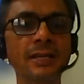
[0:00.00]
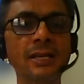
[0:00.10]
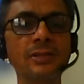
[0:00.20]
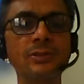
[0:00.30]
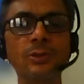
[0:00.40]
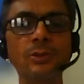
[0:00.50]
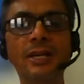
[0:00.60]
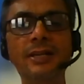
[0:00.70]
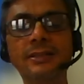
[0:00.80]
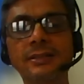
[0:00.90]
So
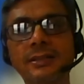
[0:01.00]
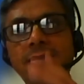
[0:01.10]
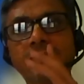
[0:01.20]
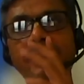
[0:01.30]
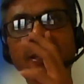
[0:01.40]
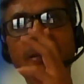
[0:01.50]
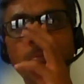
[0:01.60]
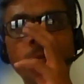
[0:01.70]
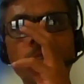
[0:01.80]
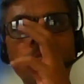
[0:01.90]
that is very
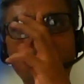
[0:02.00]
important.